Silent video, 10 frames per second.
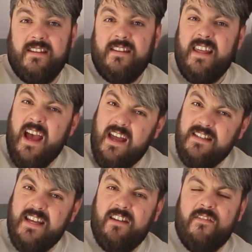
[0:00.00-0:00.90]
the
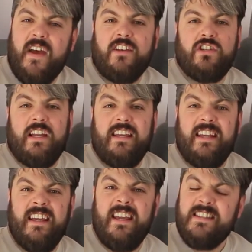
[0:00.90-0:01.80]
idea of actually,
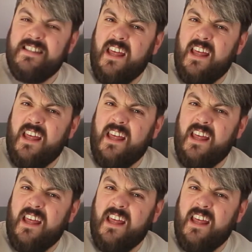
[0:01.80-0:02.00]
it's